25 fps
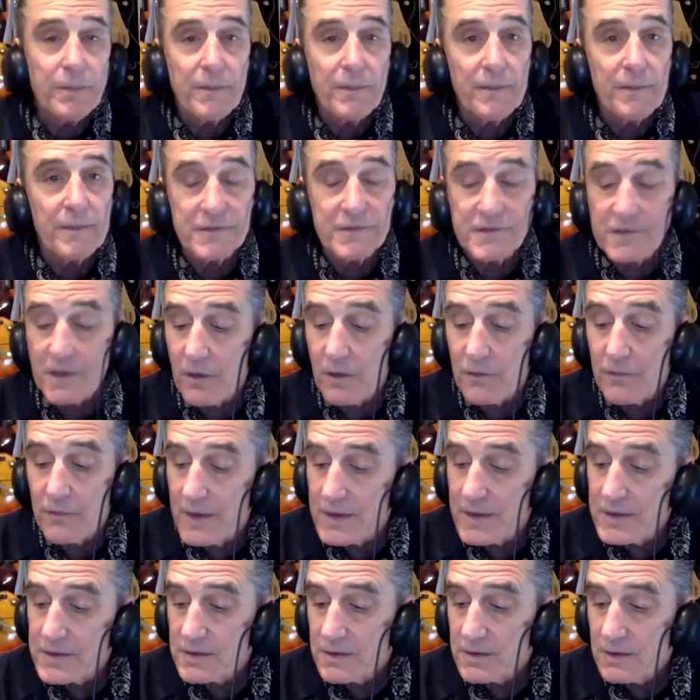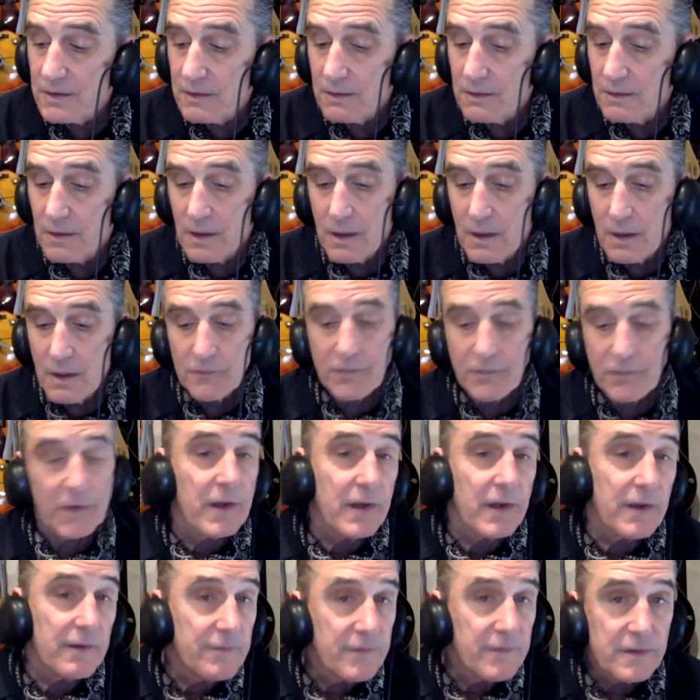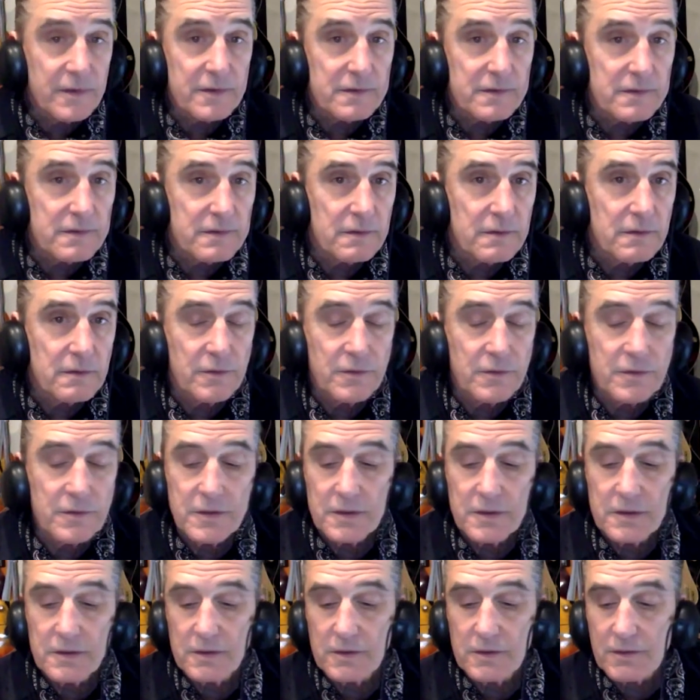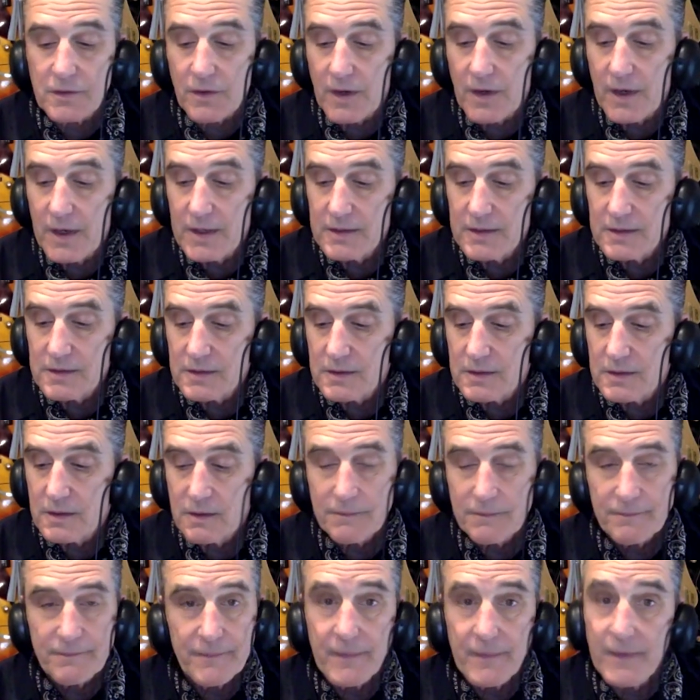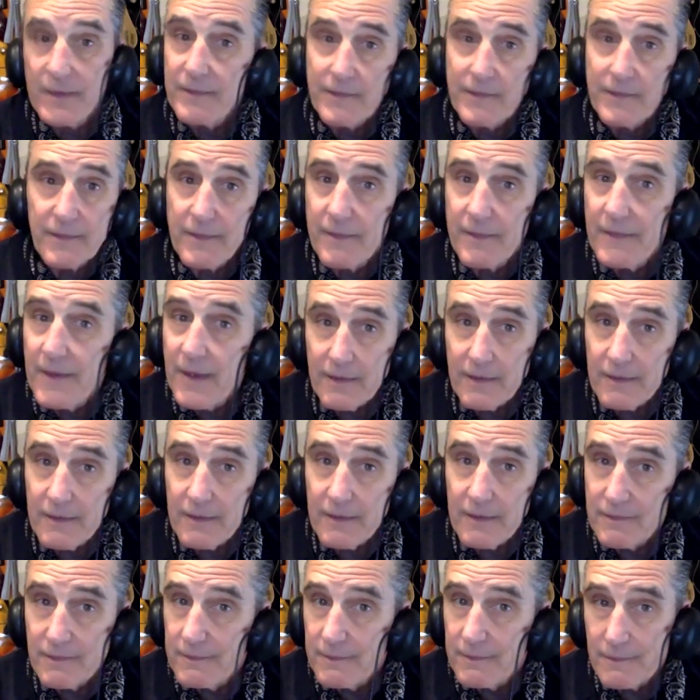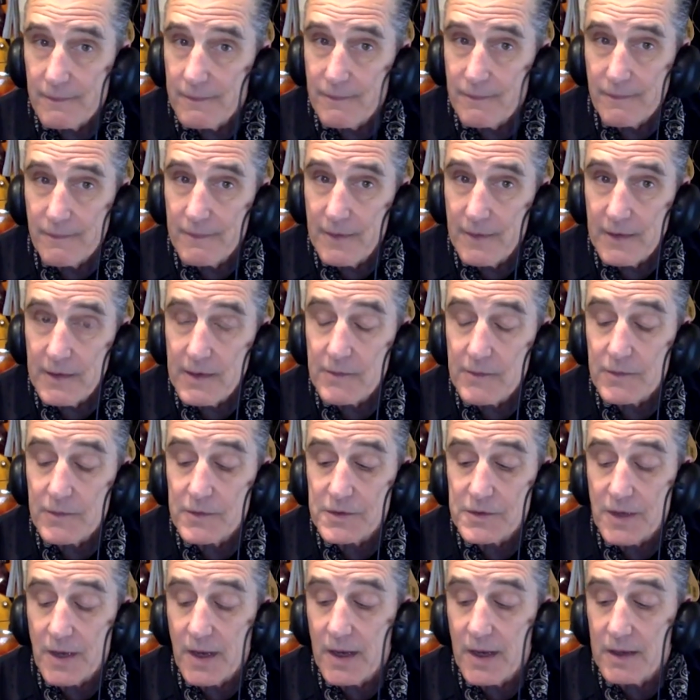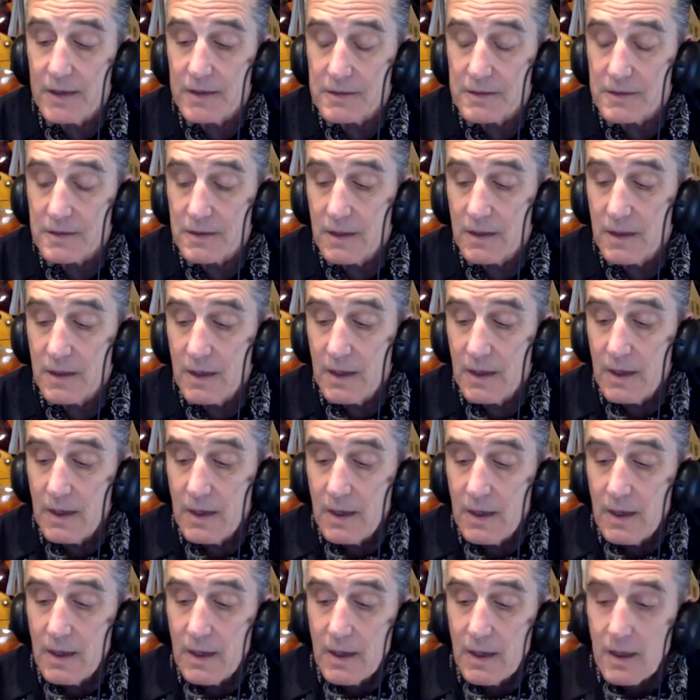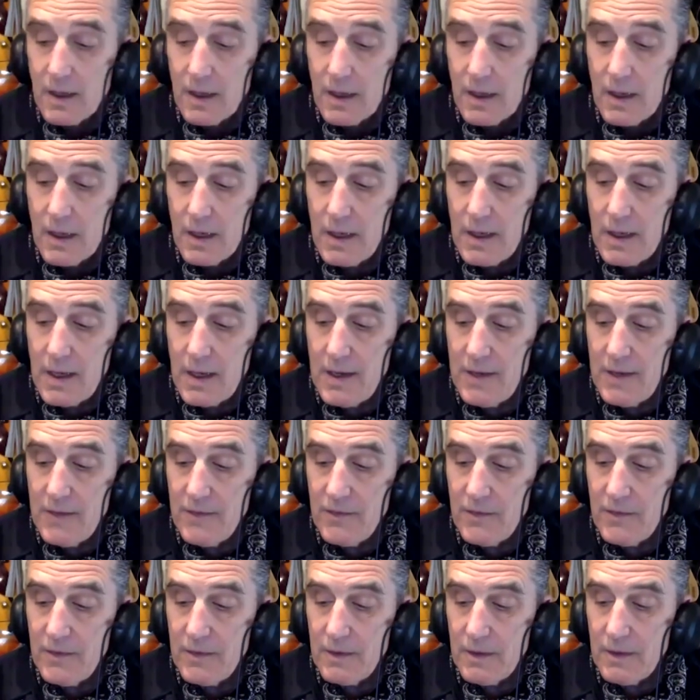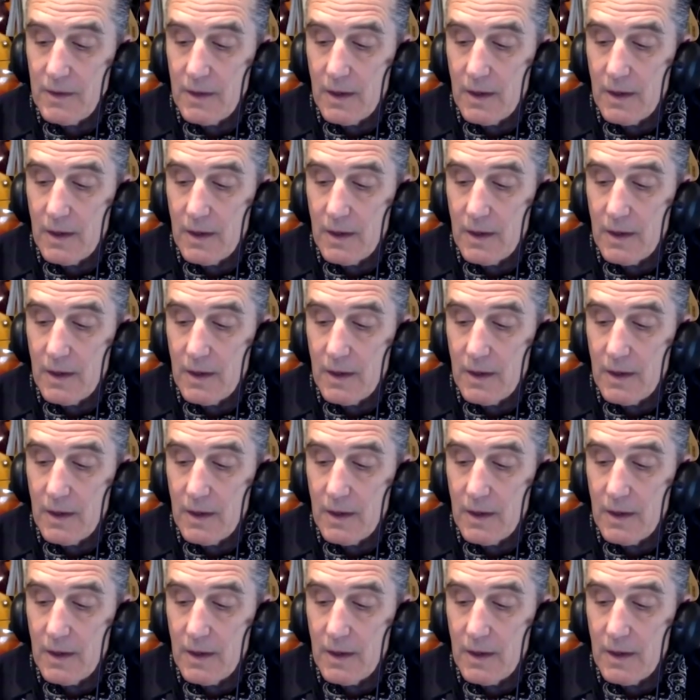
and salvation, forgiveness through Jesus Christ, and that never changed. Even